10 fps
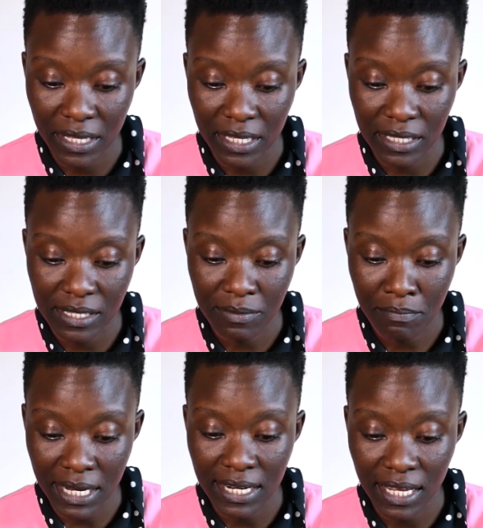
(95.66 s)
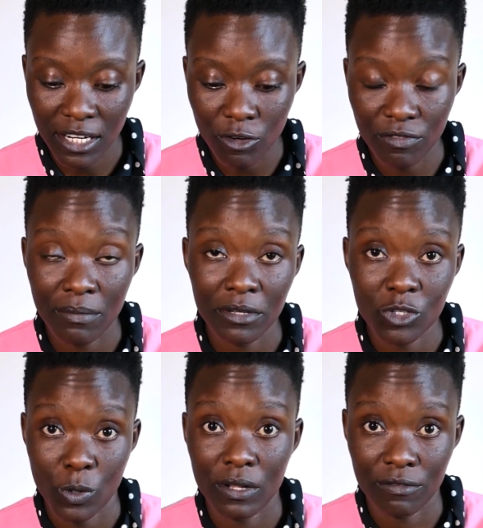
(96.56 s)
is Monday, November
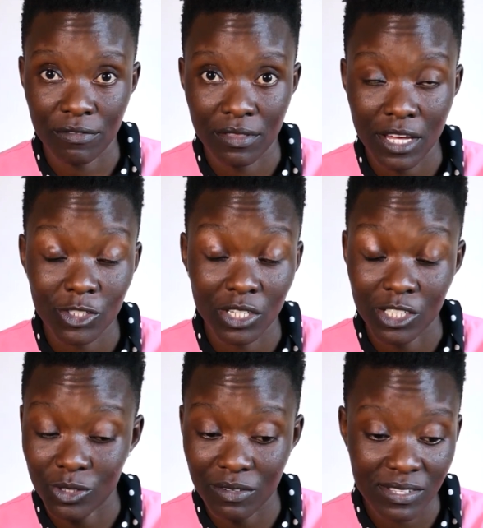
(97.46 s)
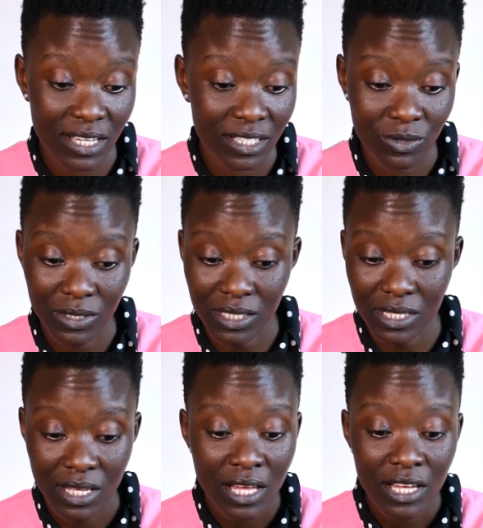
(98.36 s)
12th. Actually, I should have started with
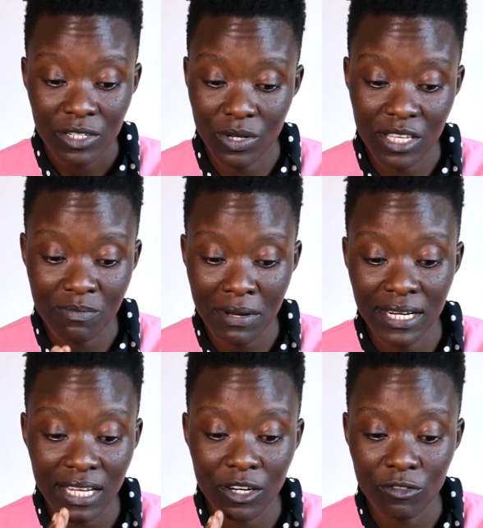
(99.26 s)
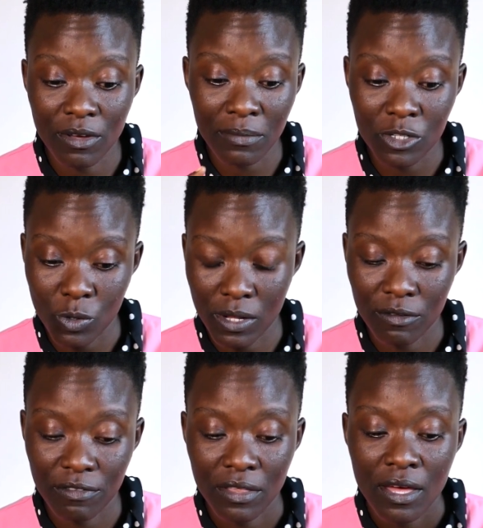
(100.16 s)
this. Today is Monday, November
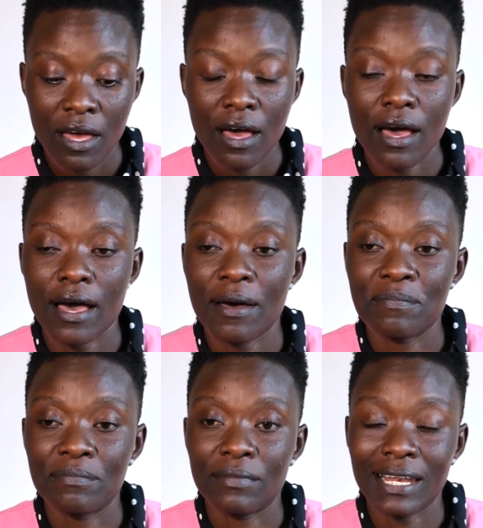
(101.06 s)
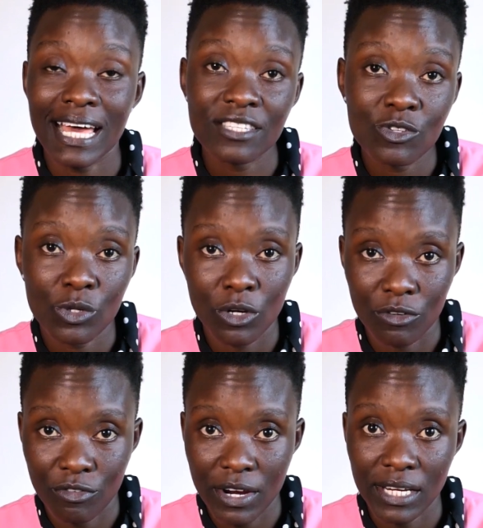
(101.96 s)
12th. Last week
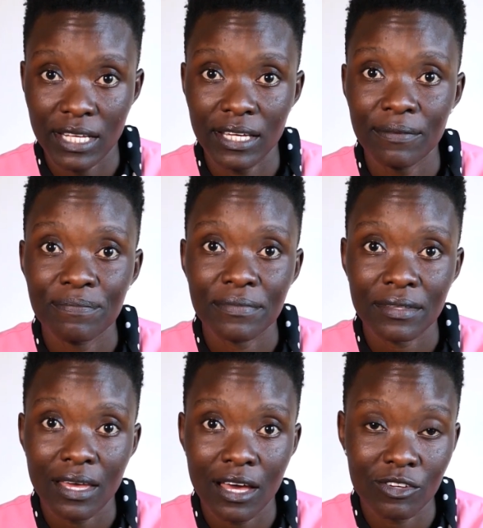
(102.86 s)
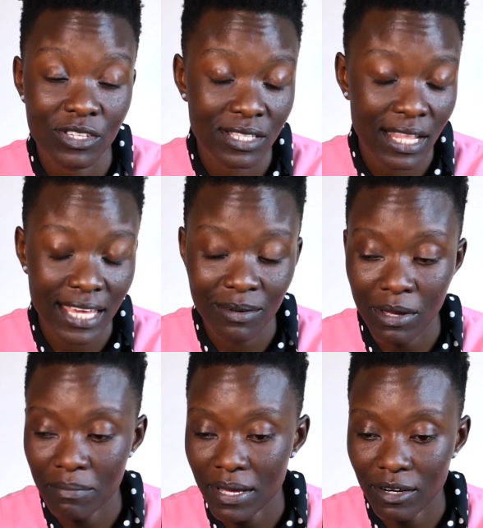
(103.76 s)
on Friday, I was just lying in
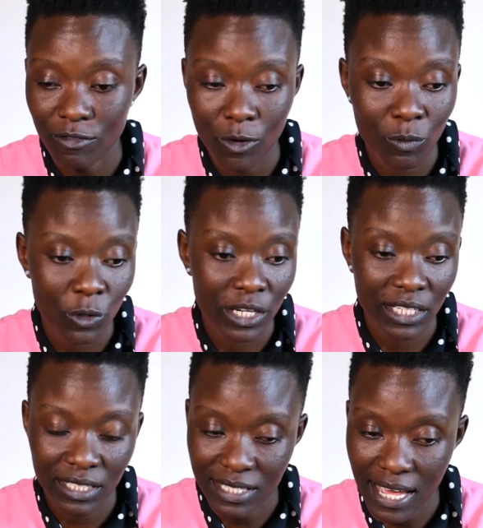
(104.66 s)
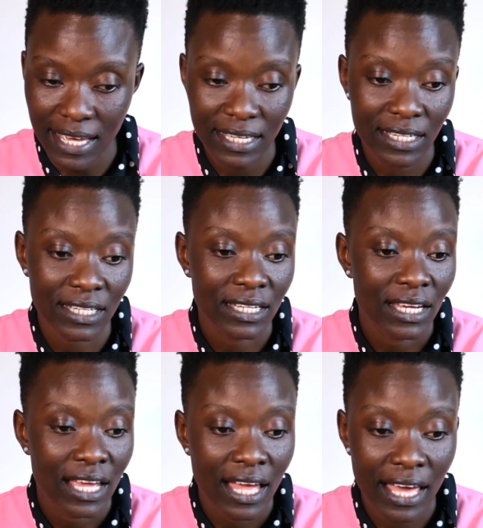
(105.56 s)
my bed from work, tired.
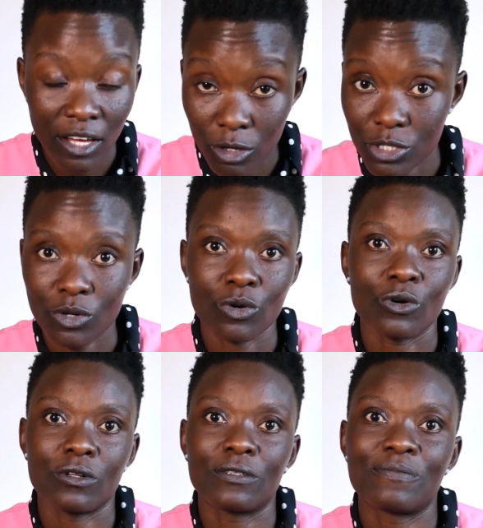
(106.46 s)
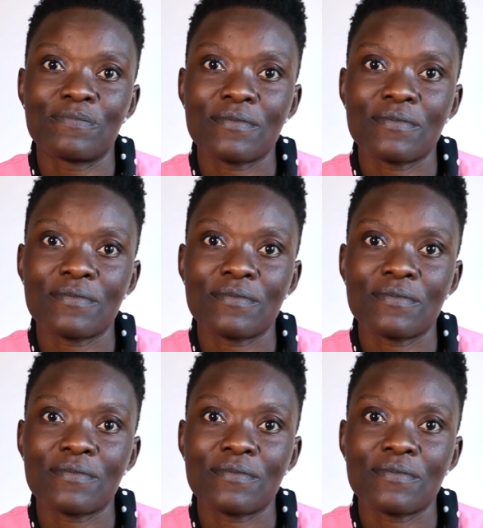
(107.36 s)
I got a call.